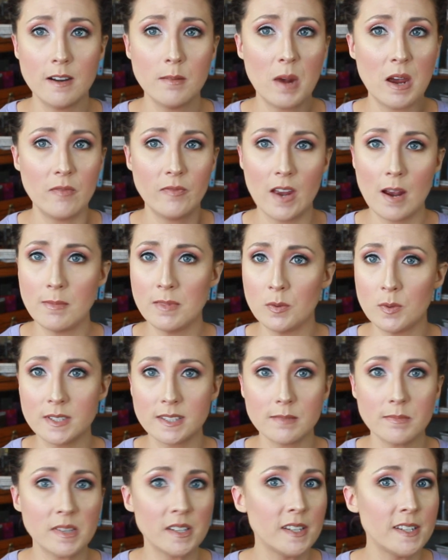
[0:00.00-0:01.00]
My family
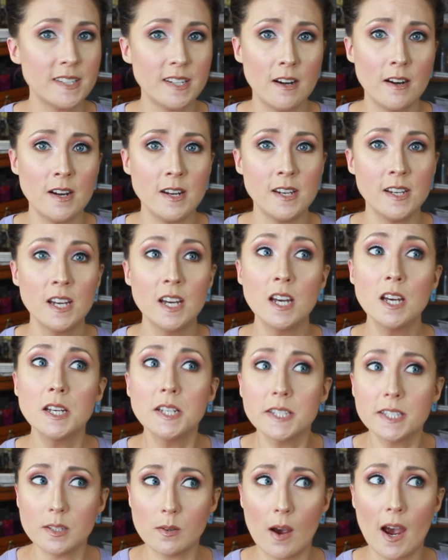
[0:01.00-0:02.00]
wasn't military,
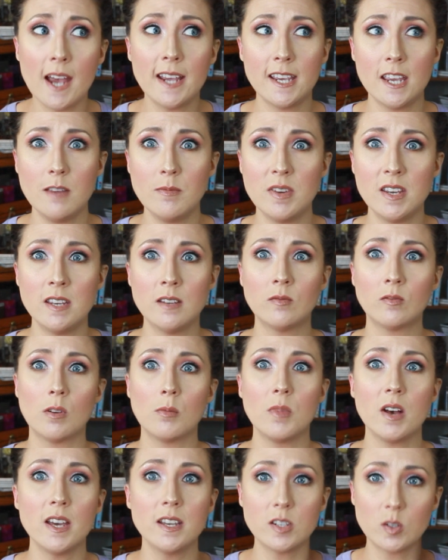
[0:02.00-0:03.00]
so I came in
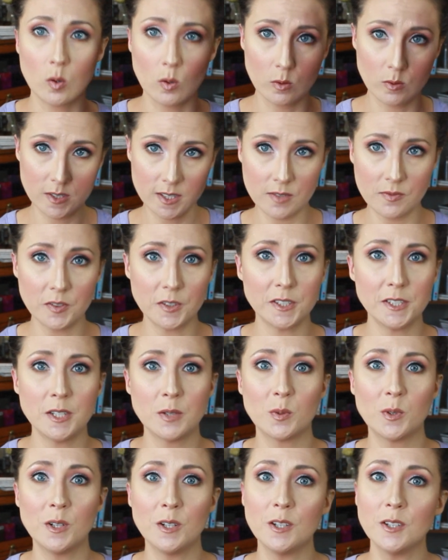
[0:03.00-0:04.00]
from total civilian
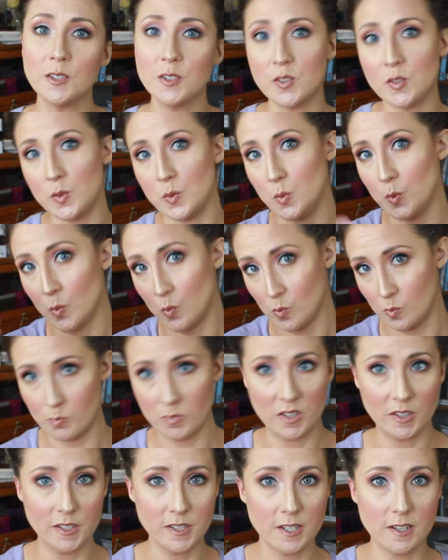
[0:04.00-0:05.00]
world to
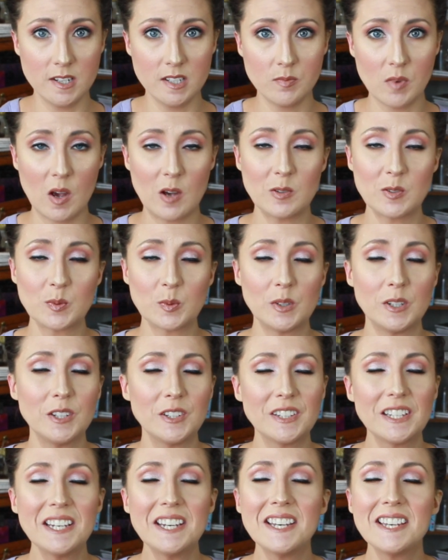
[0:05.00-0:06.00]
military spouse
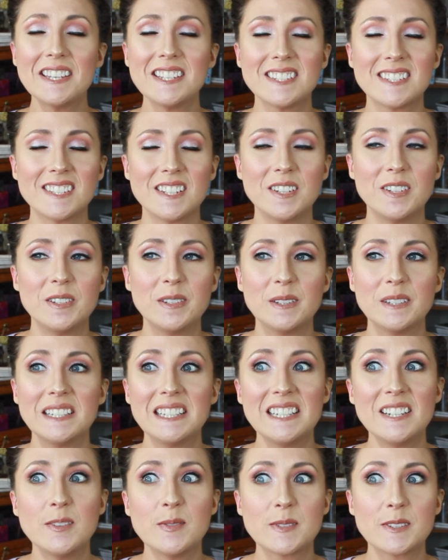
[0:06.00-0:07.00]
world. So
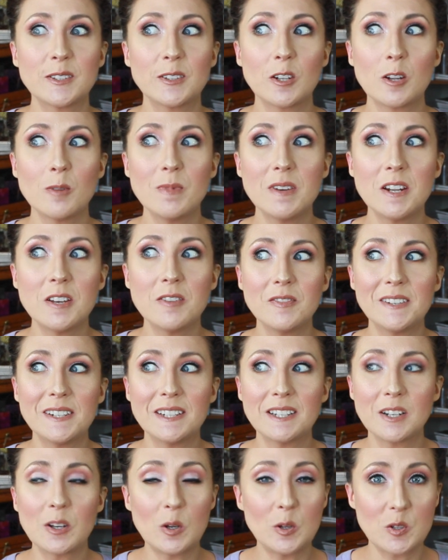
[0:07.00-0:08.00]
it was a little bit
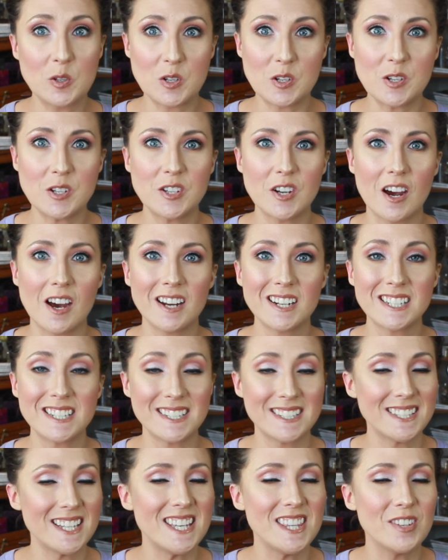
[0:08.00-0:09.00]
a culture shock, to
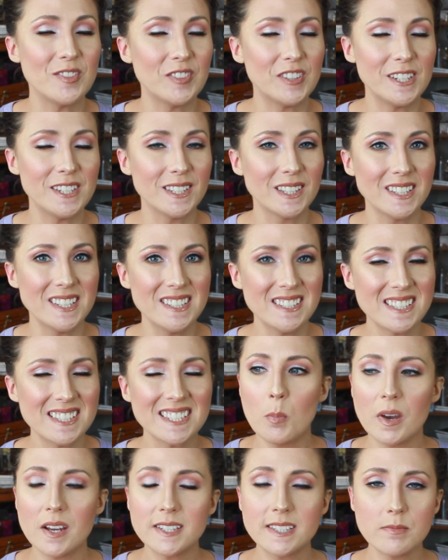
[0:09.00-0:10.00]
say the very least.
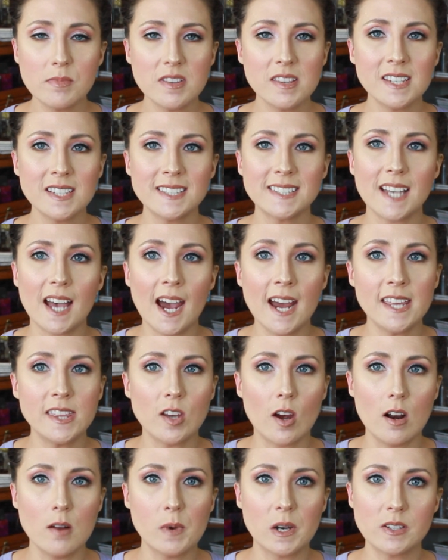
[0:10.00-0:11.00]
But some of the things that I
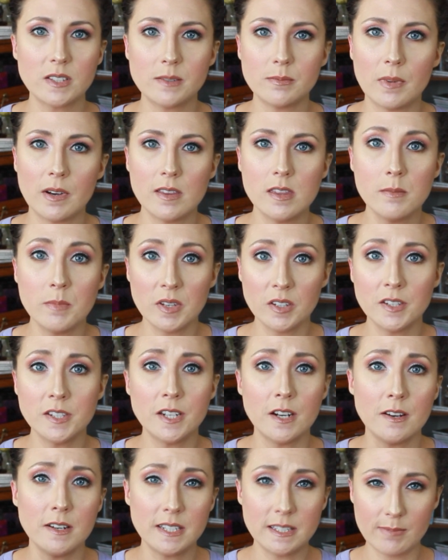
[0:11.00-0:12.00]
thought about the
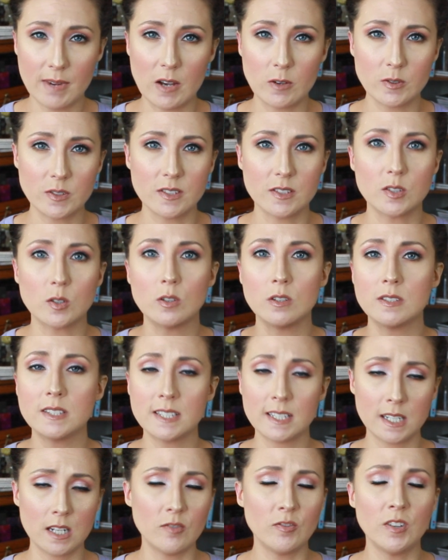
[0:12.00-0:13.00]
military spouses or
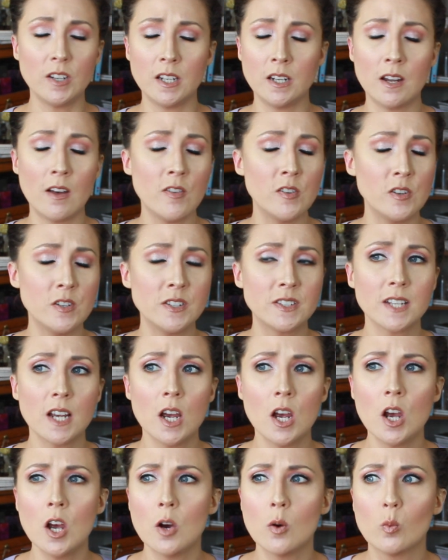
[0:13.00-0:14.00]
significant others
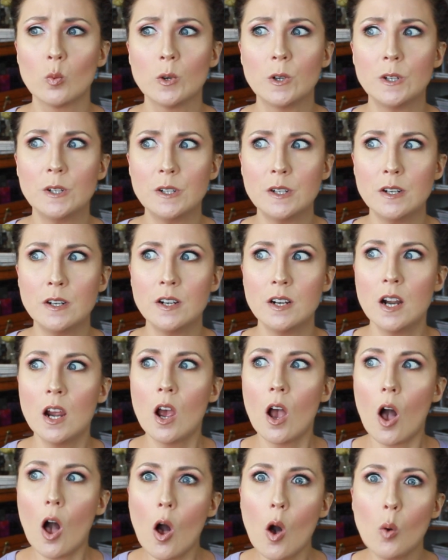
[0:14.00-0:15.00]
were,
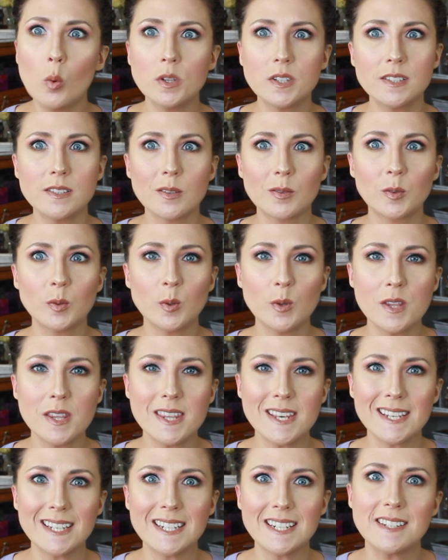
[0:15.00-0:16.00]
oh, it's so cool that
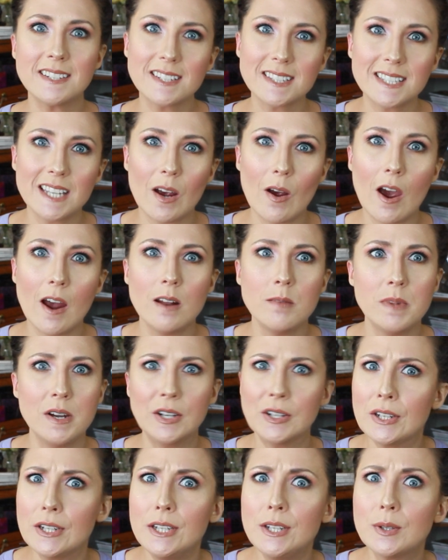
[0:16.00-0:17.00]
they get a discount at
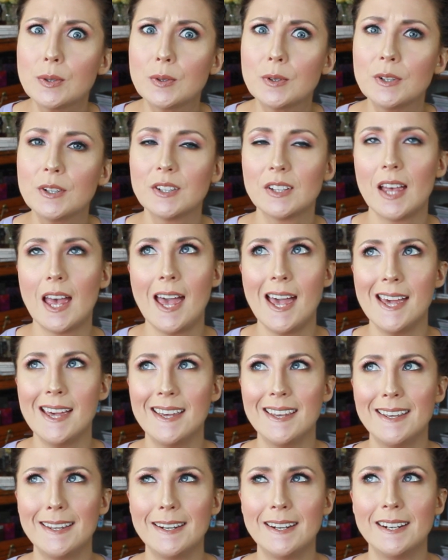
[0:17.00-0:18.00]
American Eagle
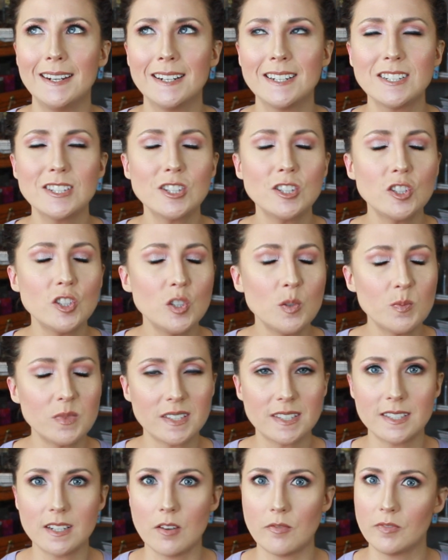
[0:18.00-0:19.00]
and stupid
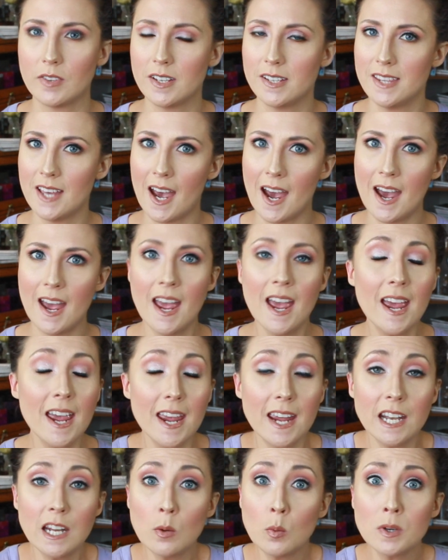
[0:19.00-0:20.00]
stuff like that.
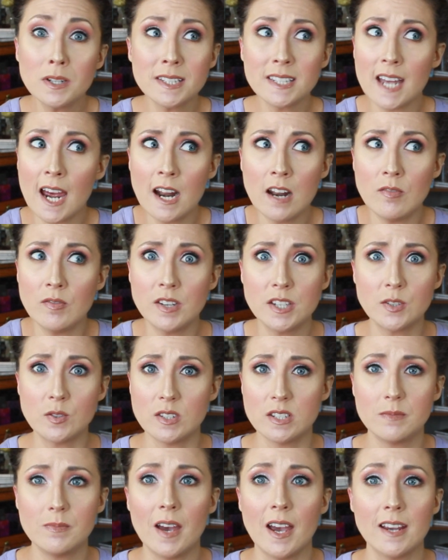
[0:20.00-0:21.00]
And it wasn't out of
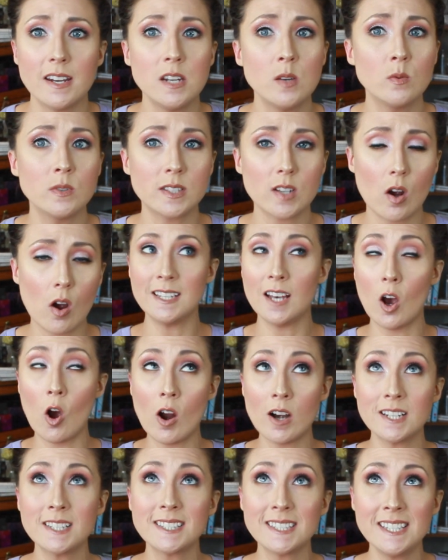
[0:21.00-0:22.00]
disrespect. It was
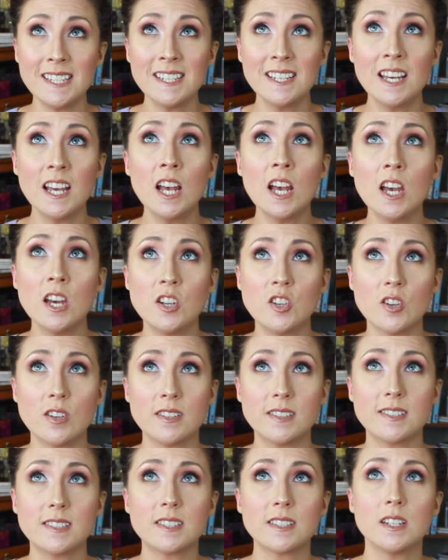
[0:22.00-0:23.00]
honestly
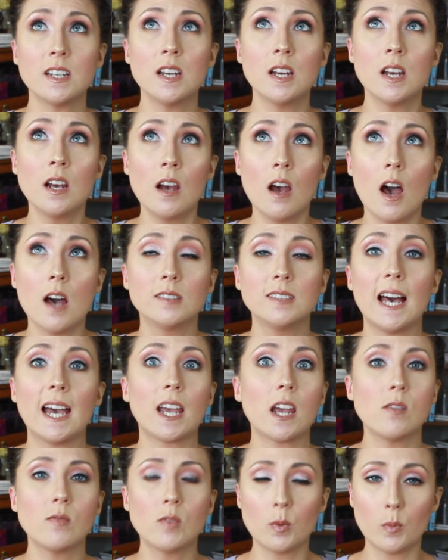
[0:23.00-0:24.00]
just a lack
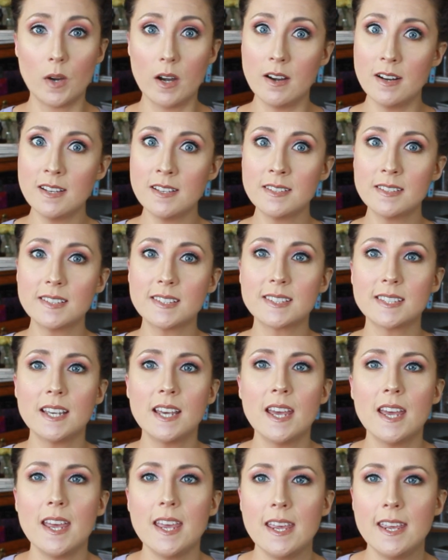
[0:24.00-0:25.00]
of awareness,
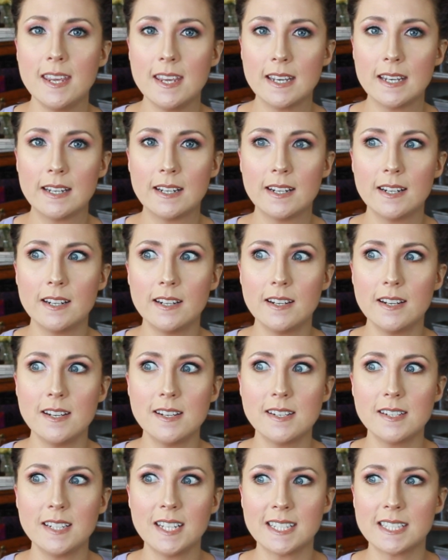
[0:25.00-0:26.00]
and
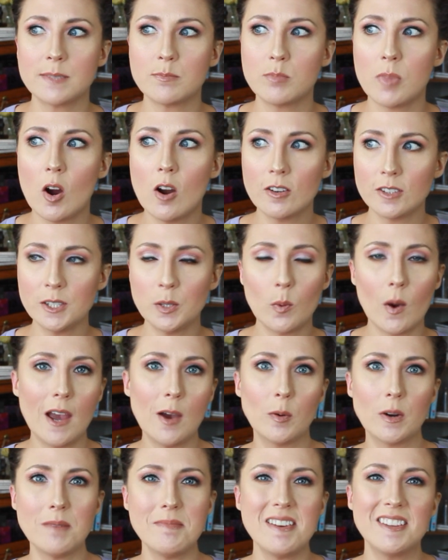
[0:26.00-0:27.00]
that's partly why I
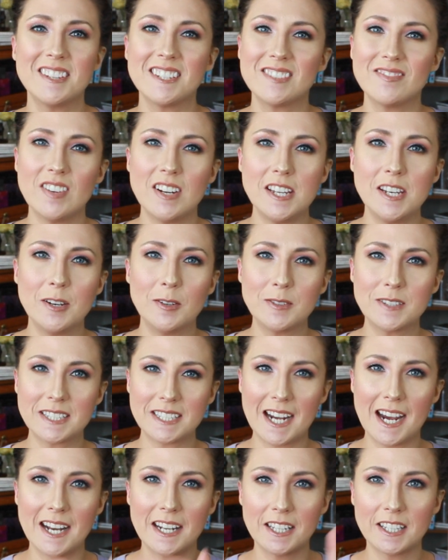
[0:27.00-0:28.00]
want to make this video, to
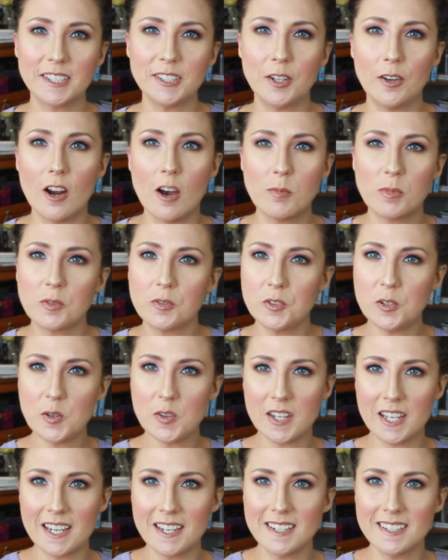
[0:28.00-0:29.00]
kind of clear up a few
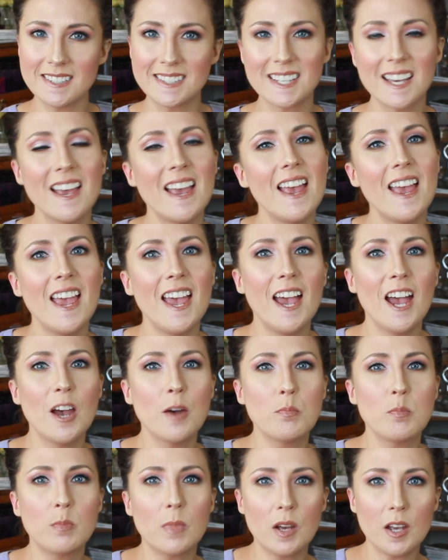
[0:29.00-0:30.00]
things,
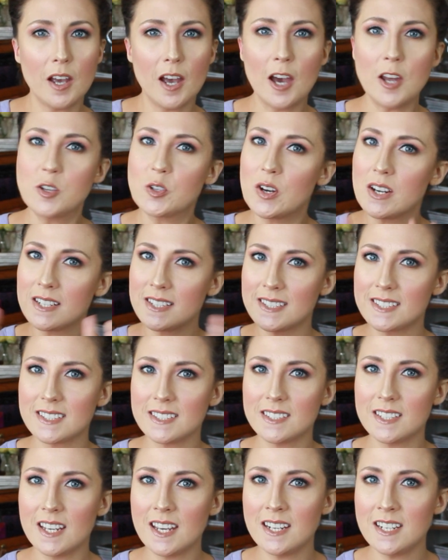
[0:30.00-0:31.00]
address
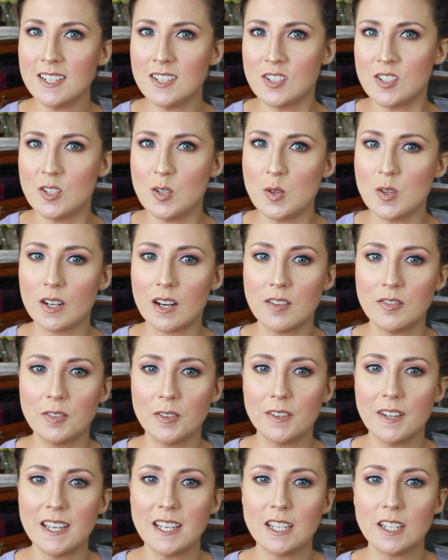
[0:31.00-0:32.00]
an issue that I feel
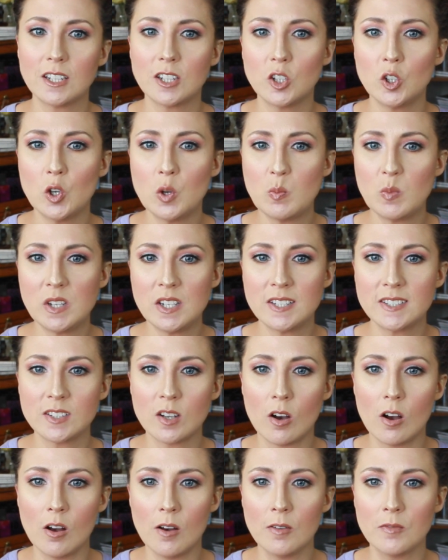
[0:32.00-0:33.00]
like could be
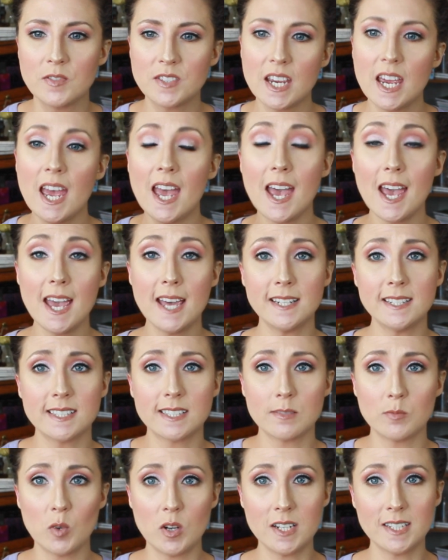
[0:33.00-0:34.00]
solved, and
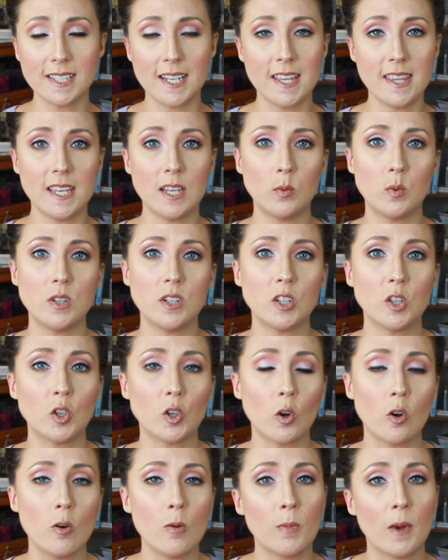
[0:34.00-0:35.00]
some ways I think we could
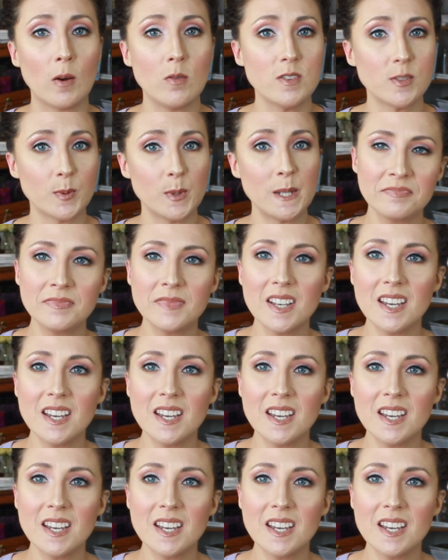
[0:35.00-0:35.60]
go about doing.